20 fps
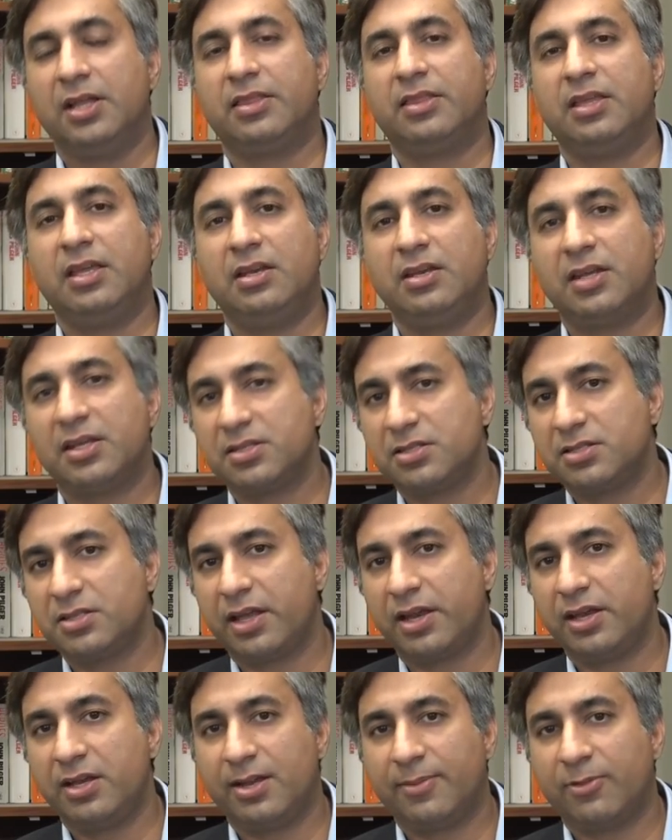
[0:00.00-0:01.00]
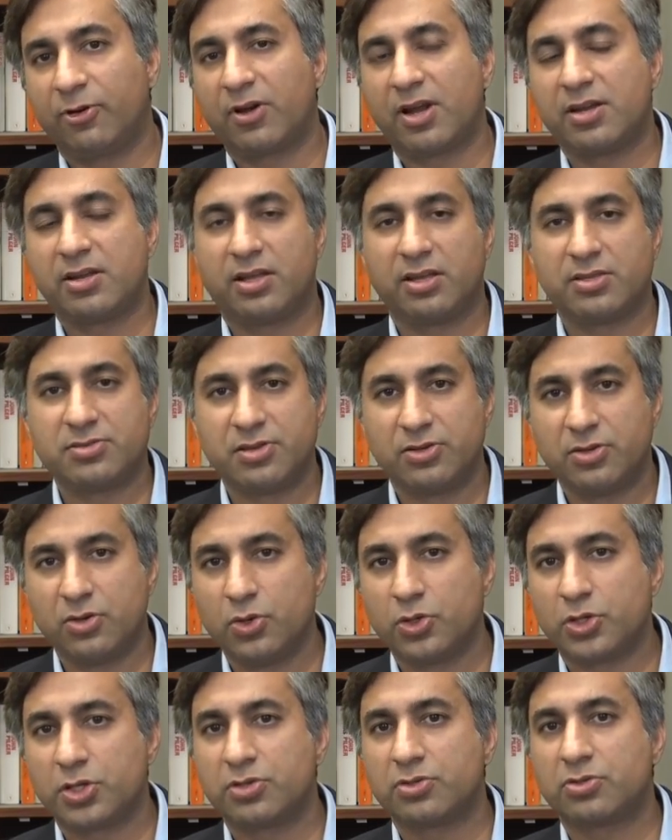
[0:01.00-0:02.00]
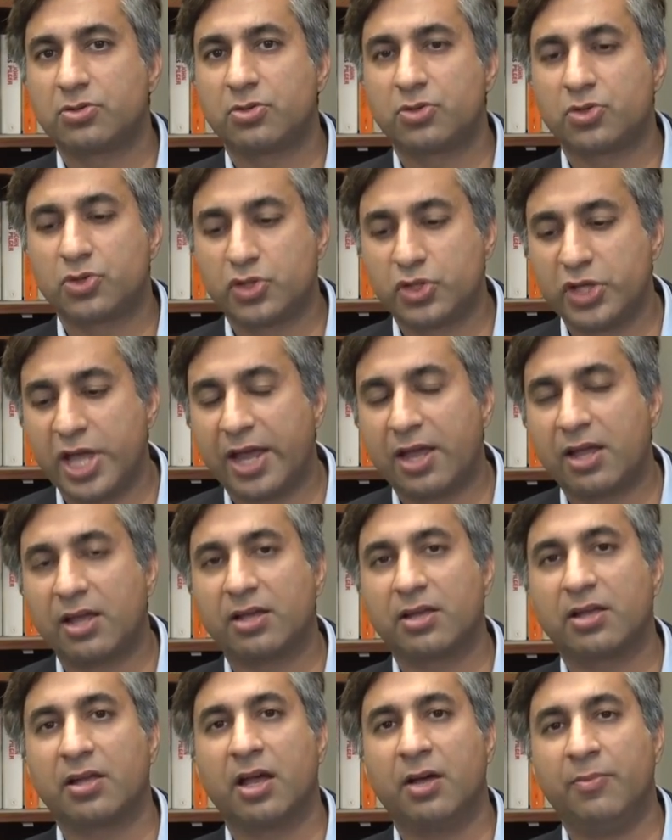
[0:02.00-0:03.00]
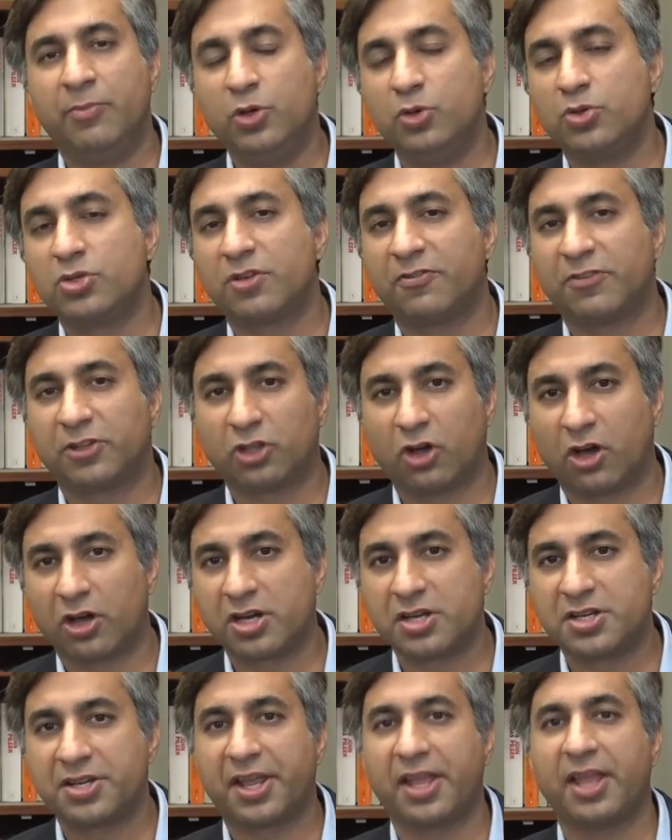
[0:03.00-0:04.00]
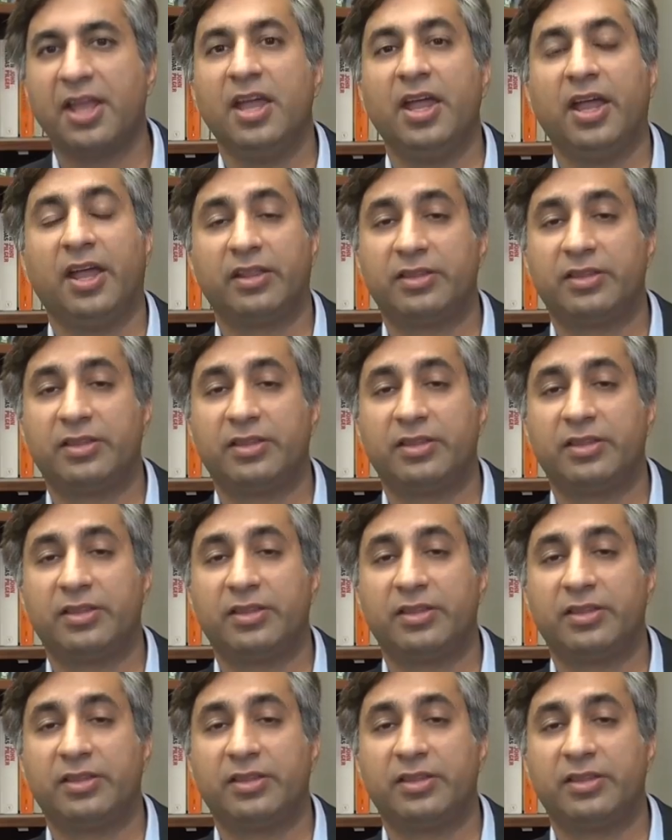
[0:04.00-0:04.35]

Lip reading: the necessary democratic institutions to check abuse of authority,